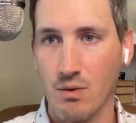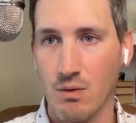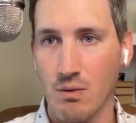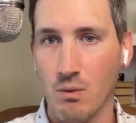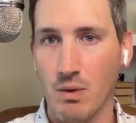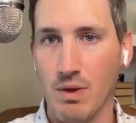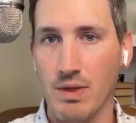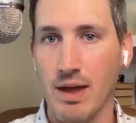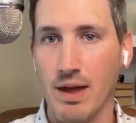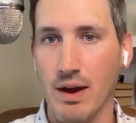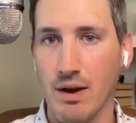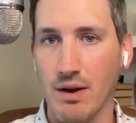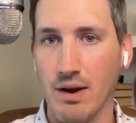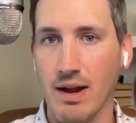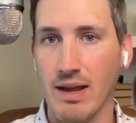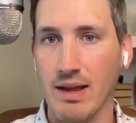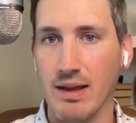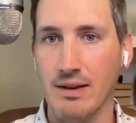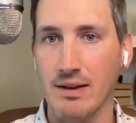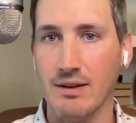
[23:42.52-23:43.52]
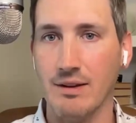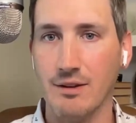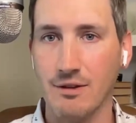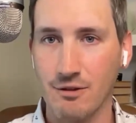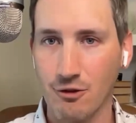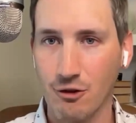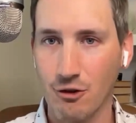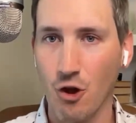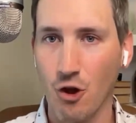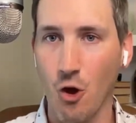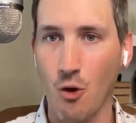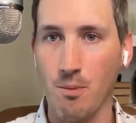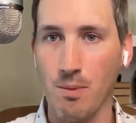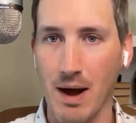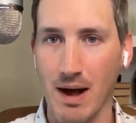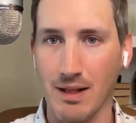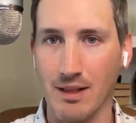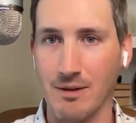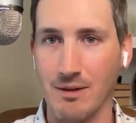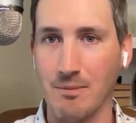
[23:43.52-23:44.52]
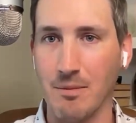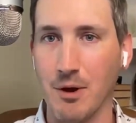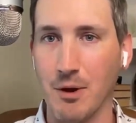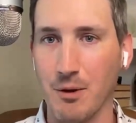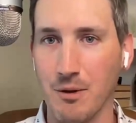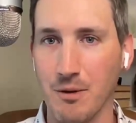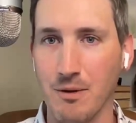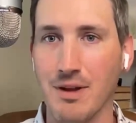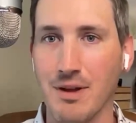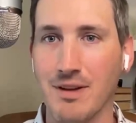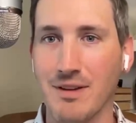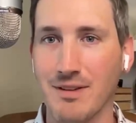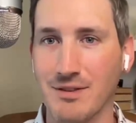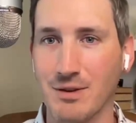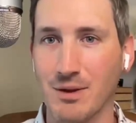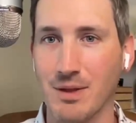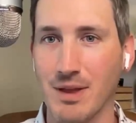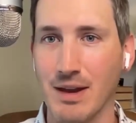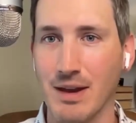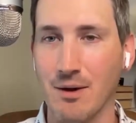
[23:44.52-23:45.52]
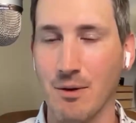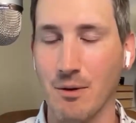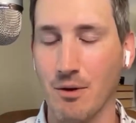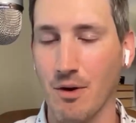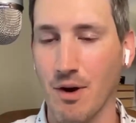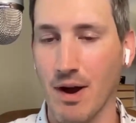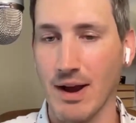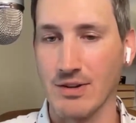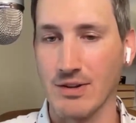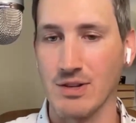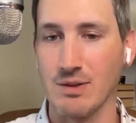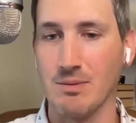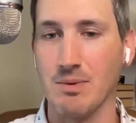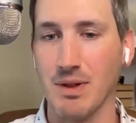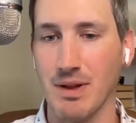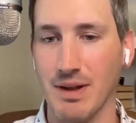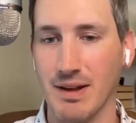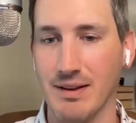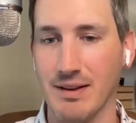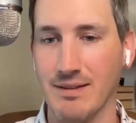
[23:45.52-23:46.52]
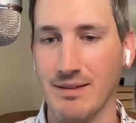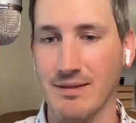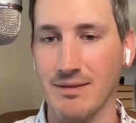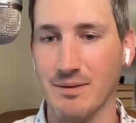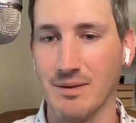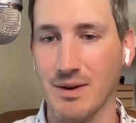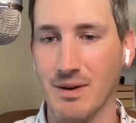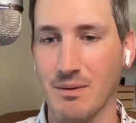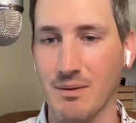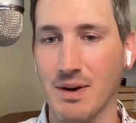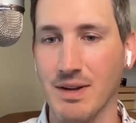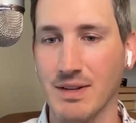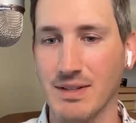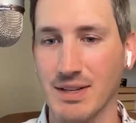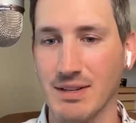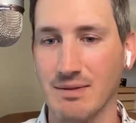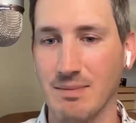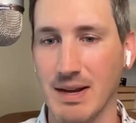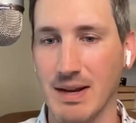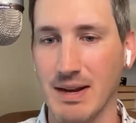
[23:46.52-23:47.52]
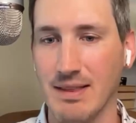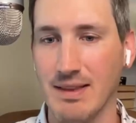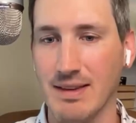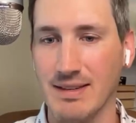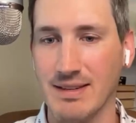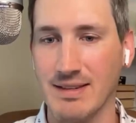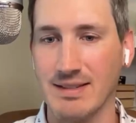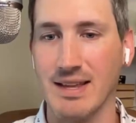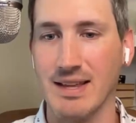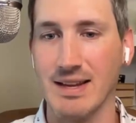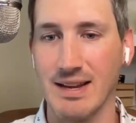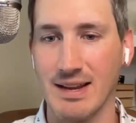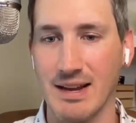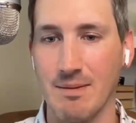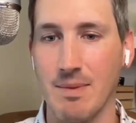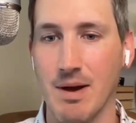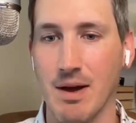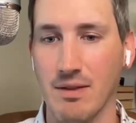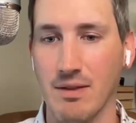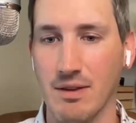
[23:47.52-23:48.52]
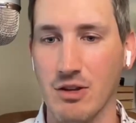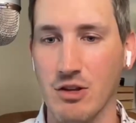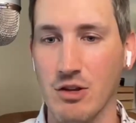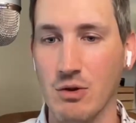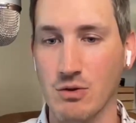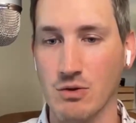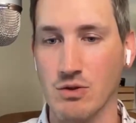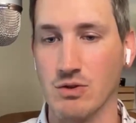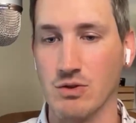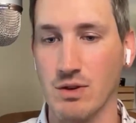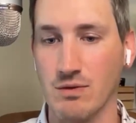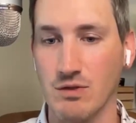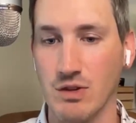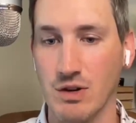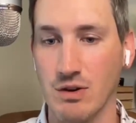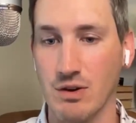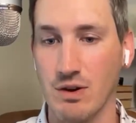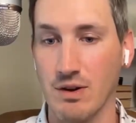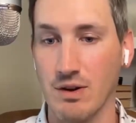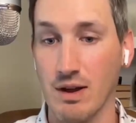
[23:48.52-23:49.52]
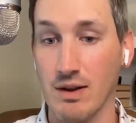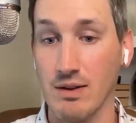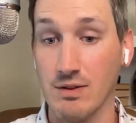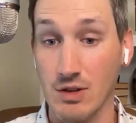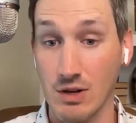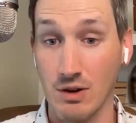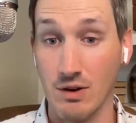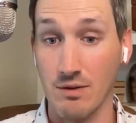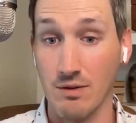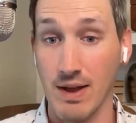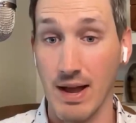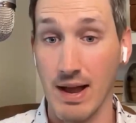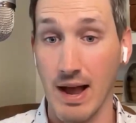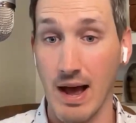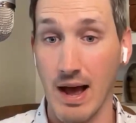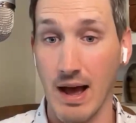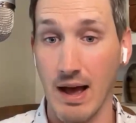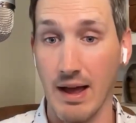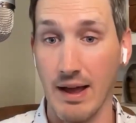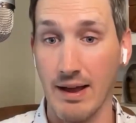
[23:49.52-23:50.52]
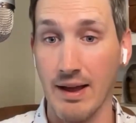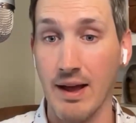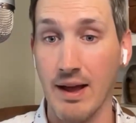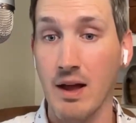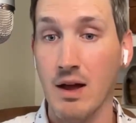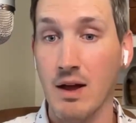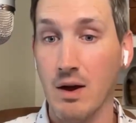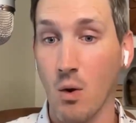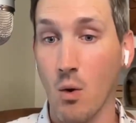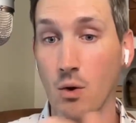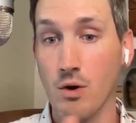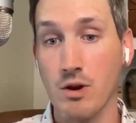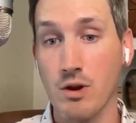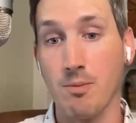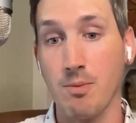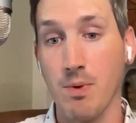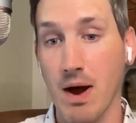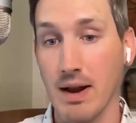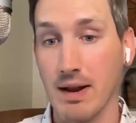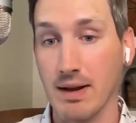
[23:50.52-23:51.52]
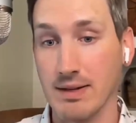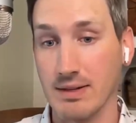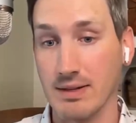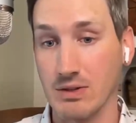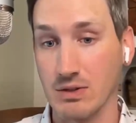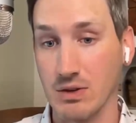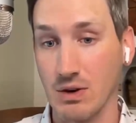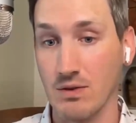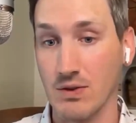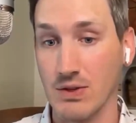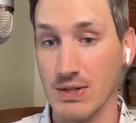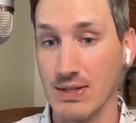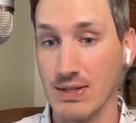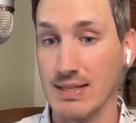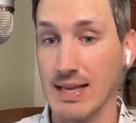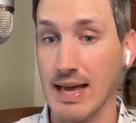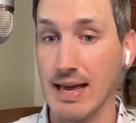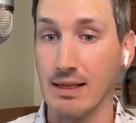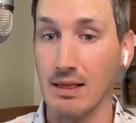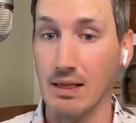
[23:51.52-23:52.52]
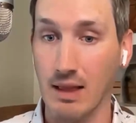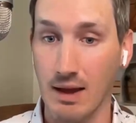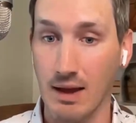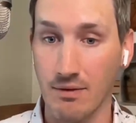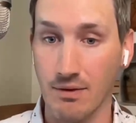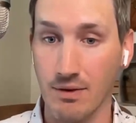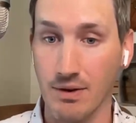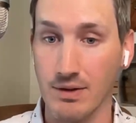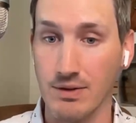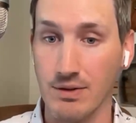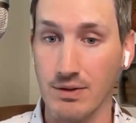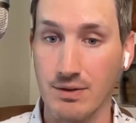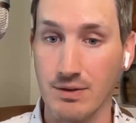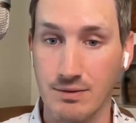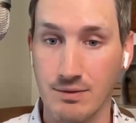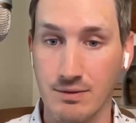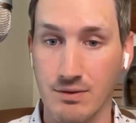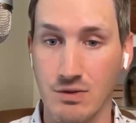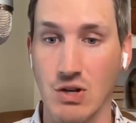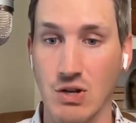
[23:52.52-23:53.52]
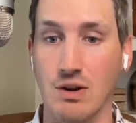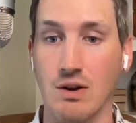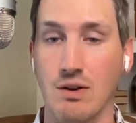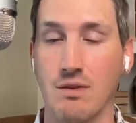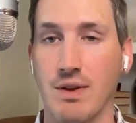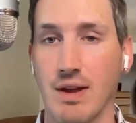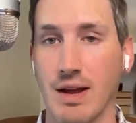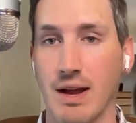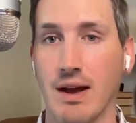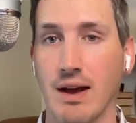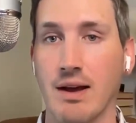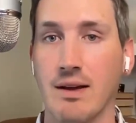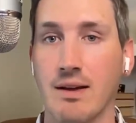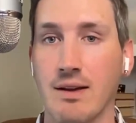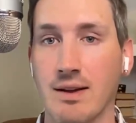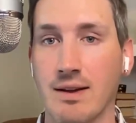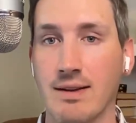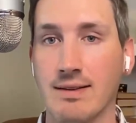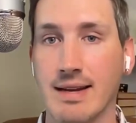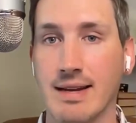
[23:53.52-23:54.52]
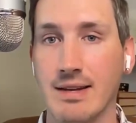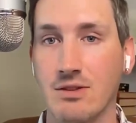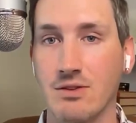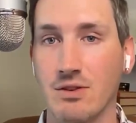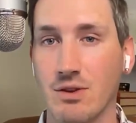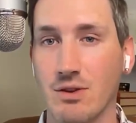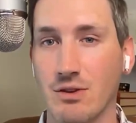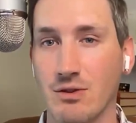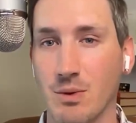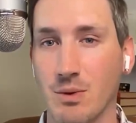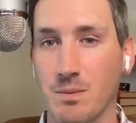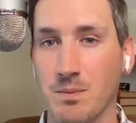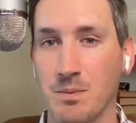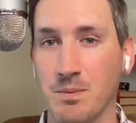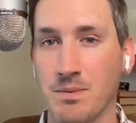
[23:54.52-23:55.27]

when they're in co-pilot mode so they don't crash the plane. What does this mean? And this is thinking about the users of generative AI or your products and services that leverage generative AI. Take us through this one.